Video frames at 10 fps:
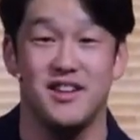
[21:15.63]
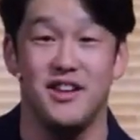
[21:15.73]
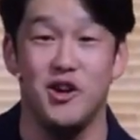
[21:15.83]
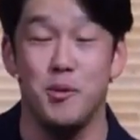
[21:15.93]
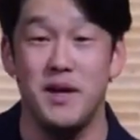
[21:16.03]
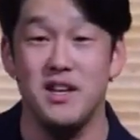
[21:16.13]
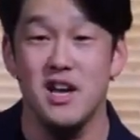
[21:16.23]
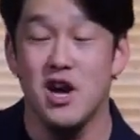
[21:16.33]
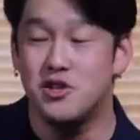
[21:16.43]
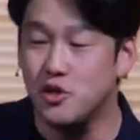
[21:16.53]
You know what I mean?
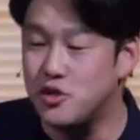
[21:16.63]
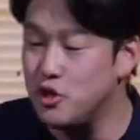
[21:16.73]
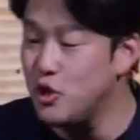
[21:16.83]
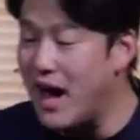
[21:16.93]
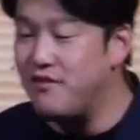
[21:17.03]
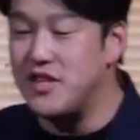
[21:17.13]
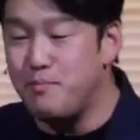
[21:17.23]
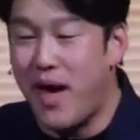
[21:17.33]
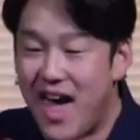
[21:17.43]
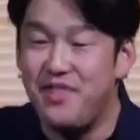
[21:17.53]
So, so you have this
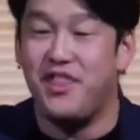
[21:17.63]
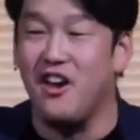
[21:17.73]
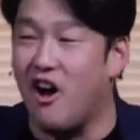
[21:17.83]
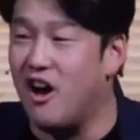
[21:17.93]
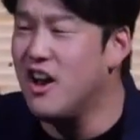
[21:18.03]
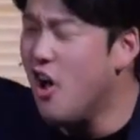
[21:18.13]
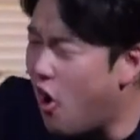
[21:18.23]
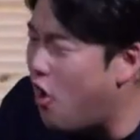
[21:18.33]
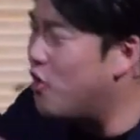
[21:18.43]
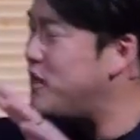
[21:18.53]
pantheon, all